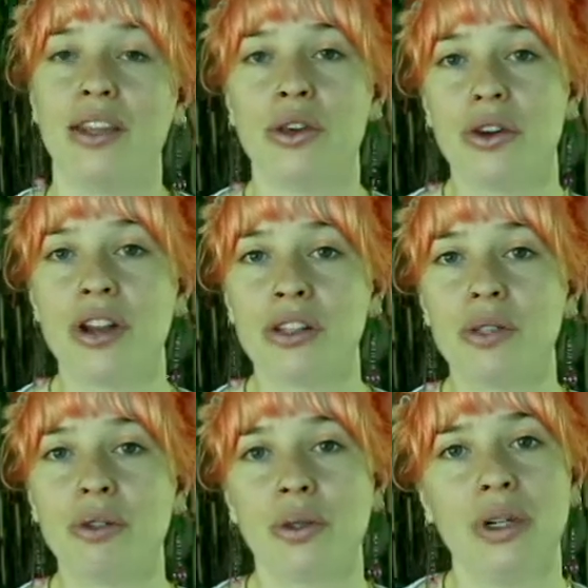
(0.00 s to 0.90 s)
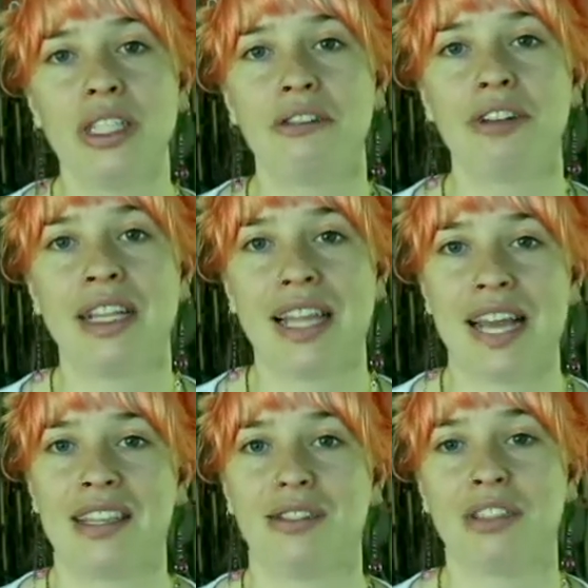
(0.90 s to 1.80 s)
You can also record different
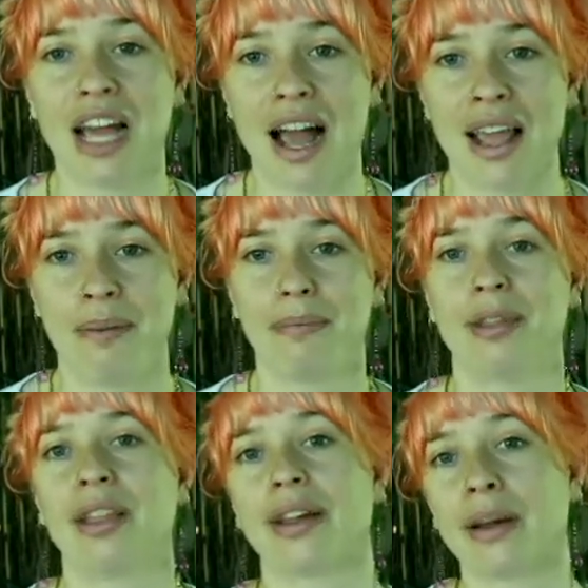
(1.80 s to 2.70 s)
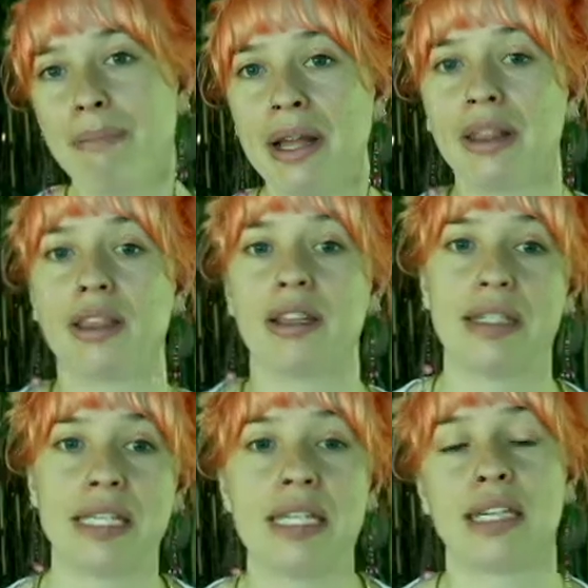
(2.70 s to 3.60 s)
lengths of time, like a month, a
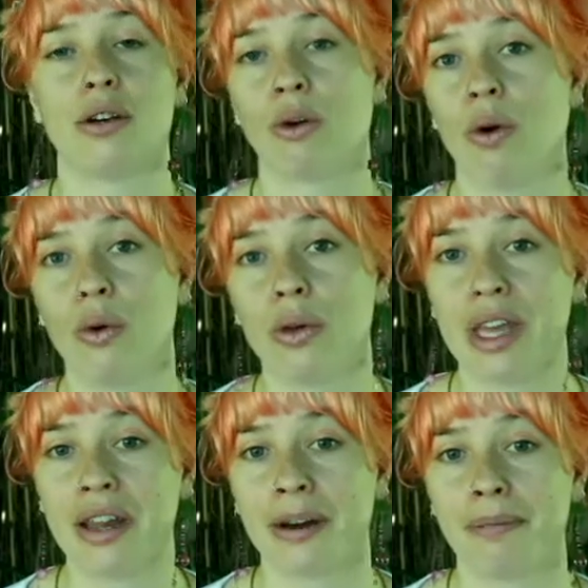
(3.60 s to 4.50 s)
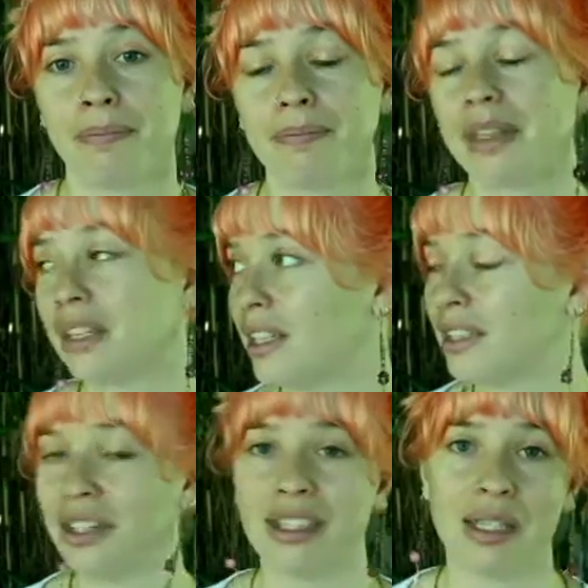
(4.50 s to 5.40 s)
season, or a whole year. Let's
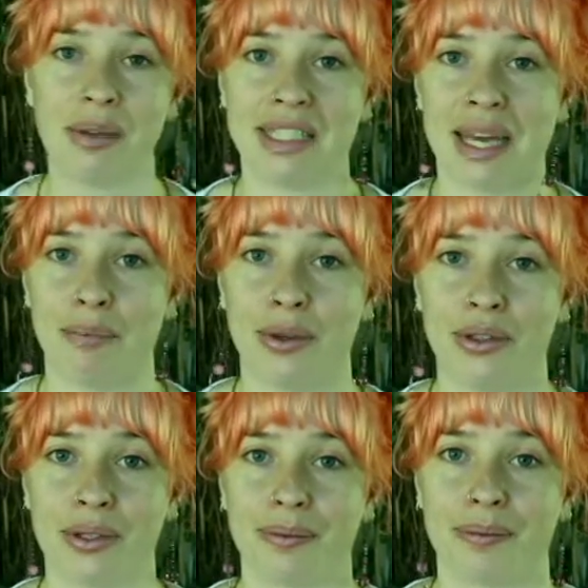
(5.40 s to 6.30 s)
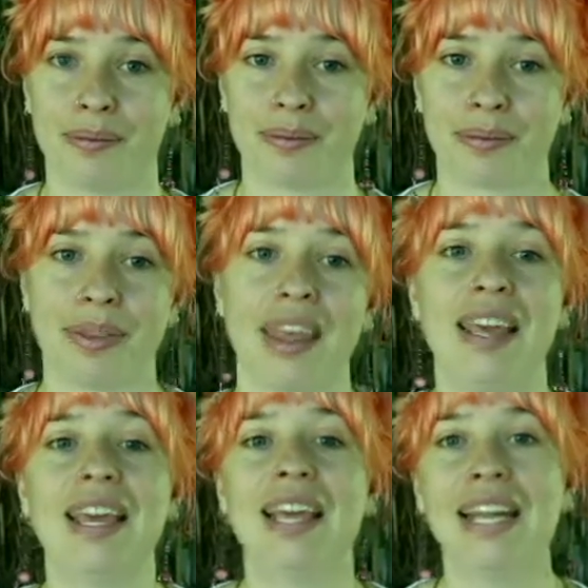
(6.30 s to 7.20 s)
look at some examples.
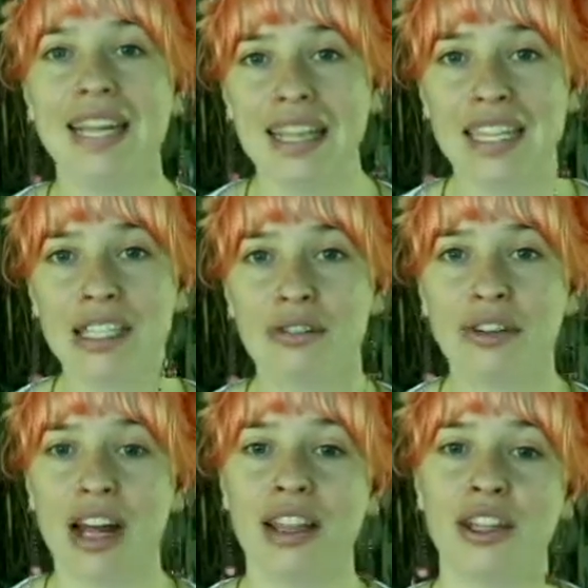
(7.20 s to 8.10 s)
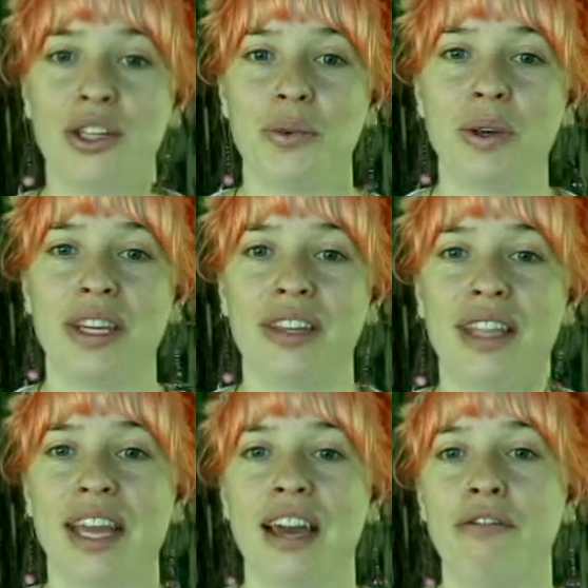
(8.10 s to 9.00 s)
In this phenology wheel,
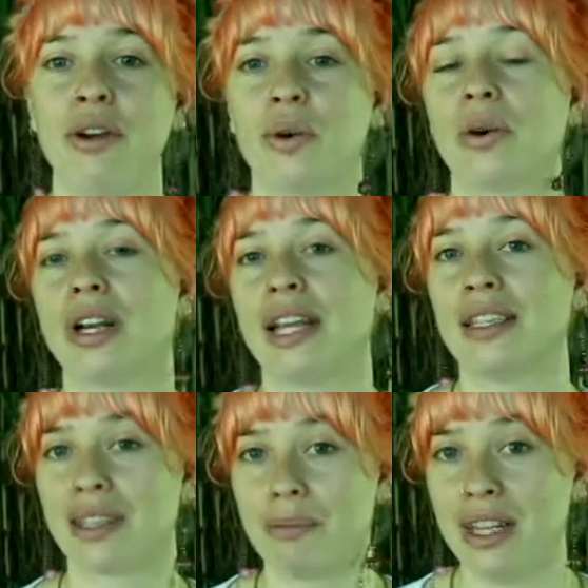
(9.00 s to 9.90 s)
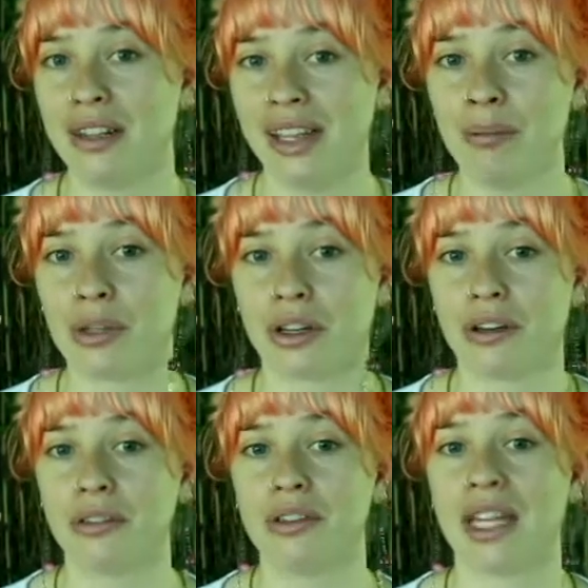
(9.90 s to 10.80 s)
they have recorded something they
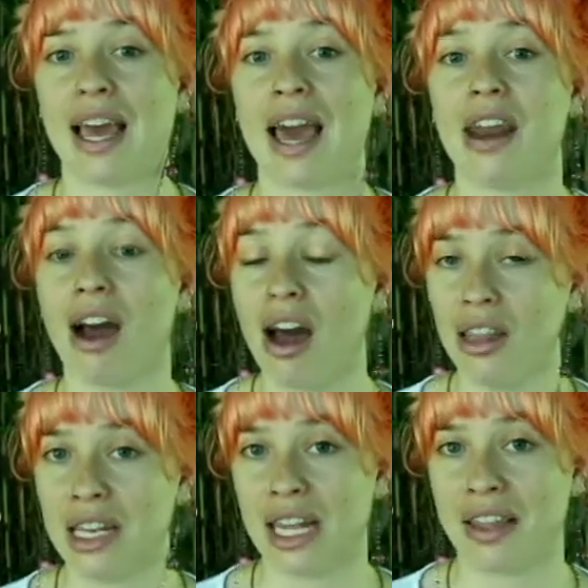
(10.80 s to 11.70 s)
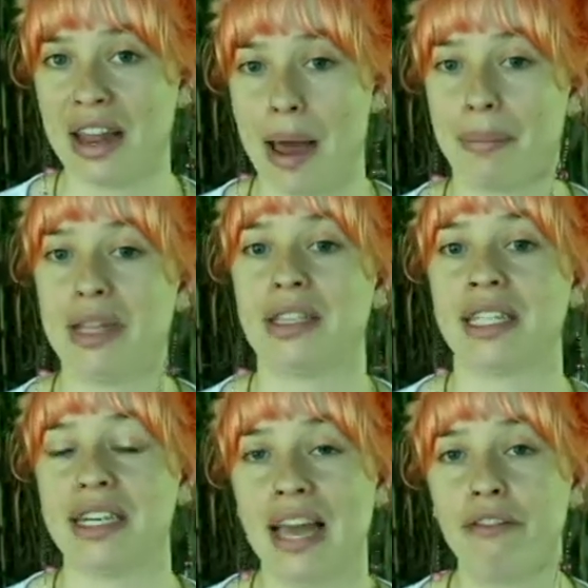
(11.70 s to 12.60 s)
observed and a holiday that happened
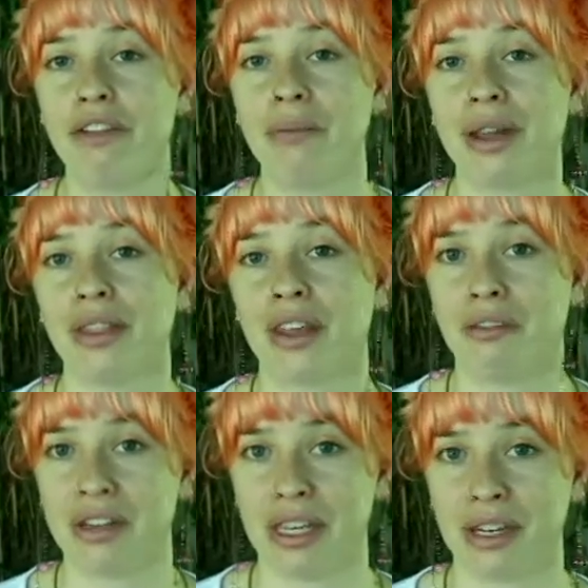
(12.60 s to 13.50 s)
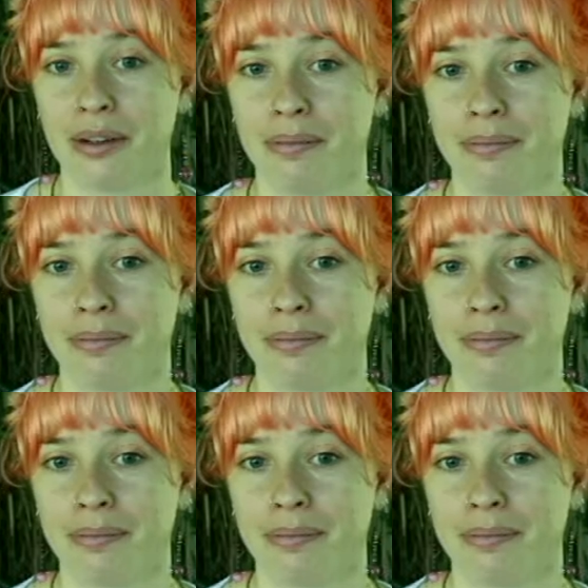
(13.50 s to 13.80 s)
in every month of a year.